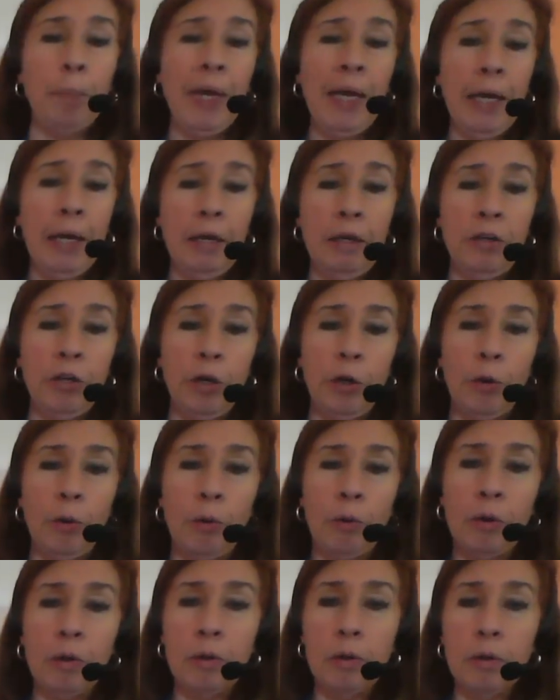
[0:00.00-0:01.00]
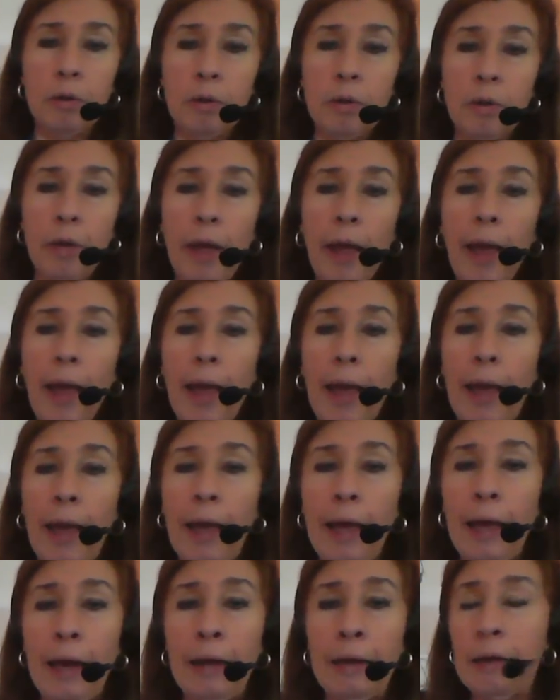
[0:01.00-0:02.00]
being new.
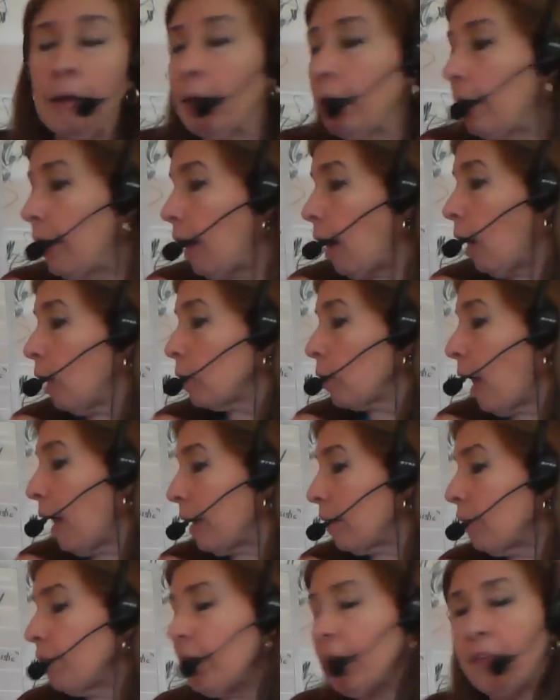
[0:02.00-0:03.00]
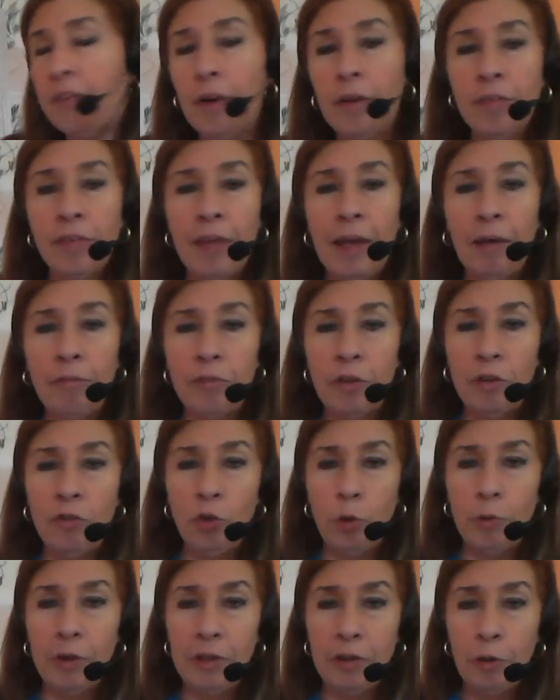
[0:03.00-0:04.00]
And a lot of it does have to
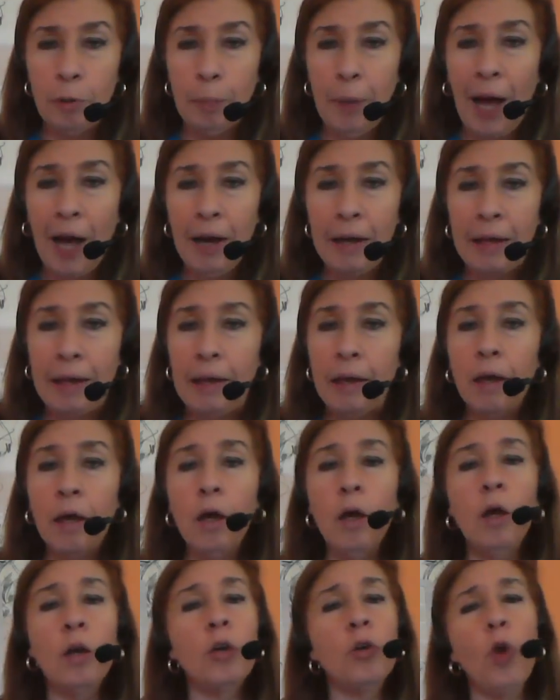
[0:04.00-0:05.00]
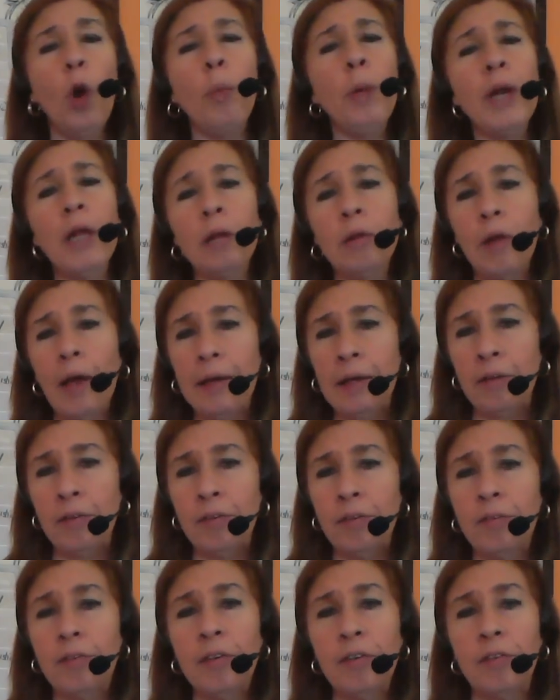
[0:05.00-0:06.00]
do with your body. Nobody
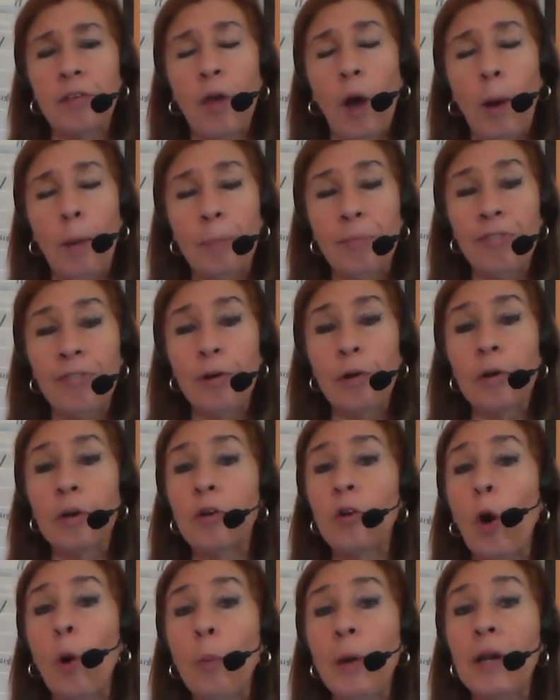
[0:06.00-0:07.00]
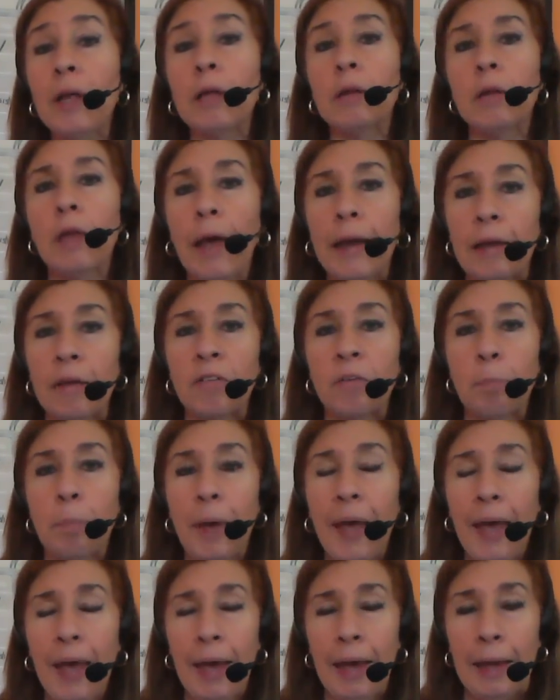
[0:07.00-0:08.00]
likes discomfort, nobody likes
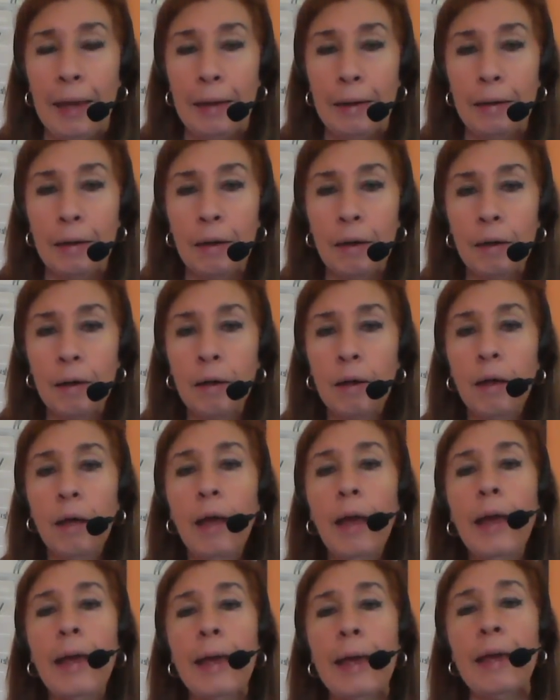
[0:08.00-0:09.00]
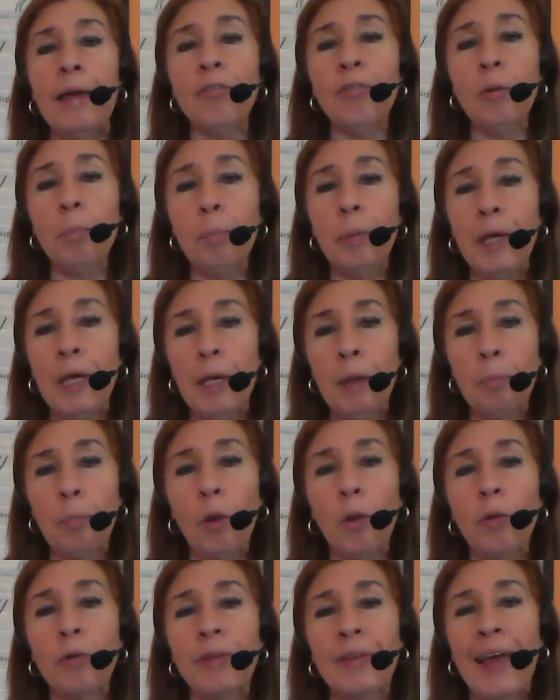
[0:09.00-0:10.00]
pain. Even
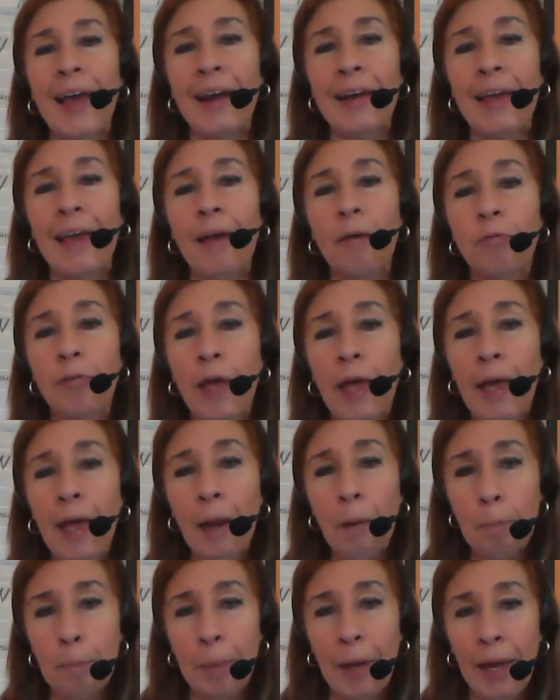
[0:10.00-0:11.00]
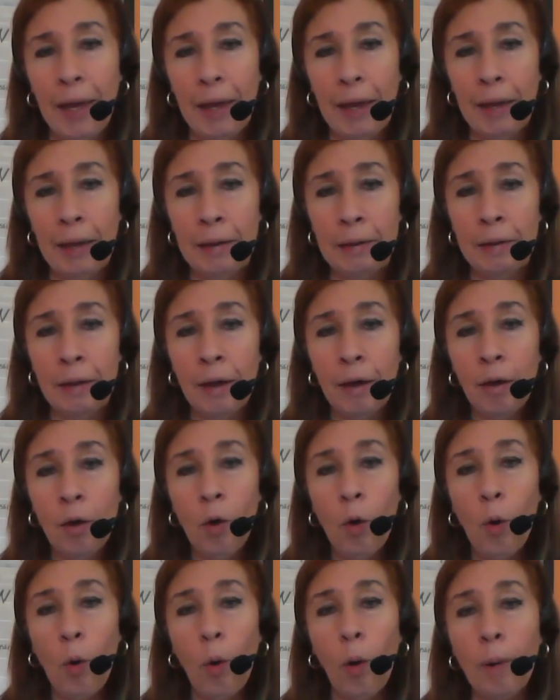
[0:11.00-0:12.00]
people that have had pain
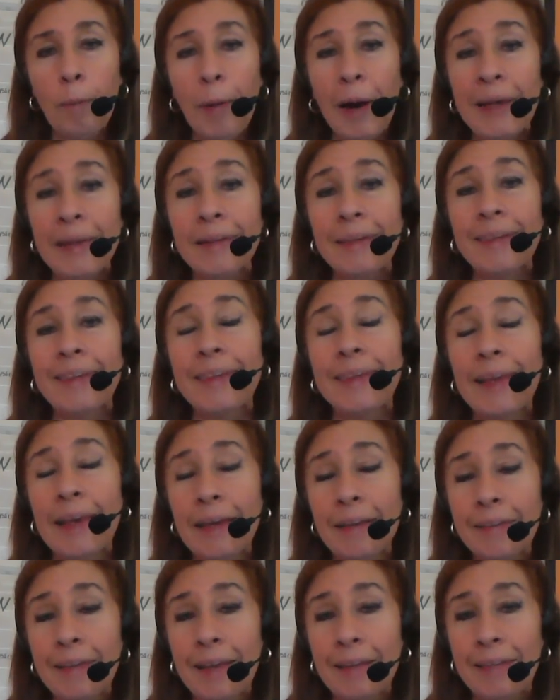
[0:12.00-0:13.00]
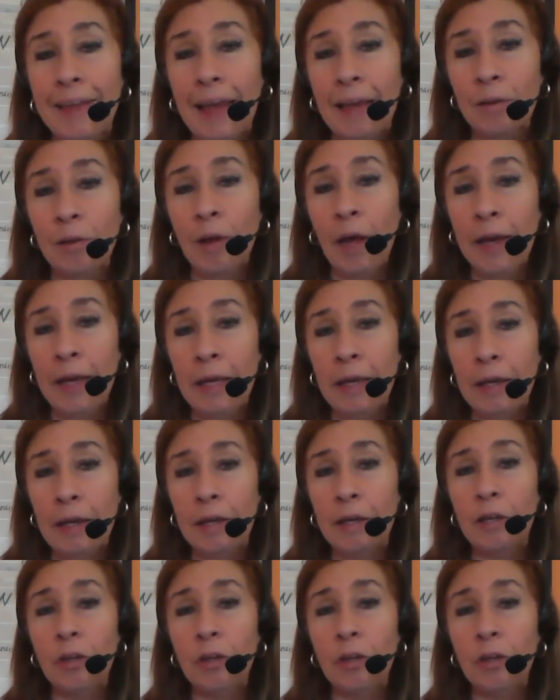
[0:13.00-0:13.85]
or might think that they like it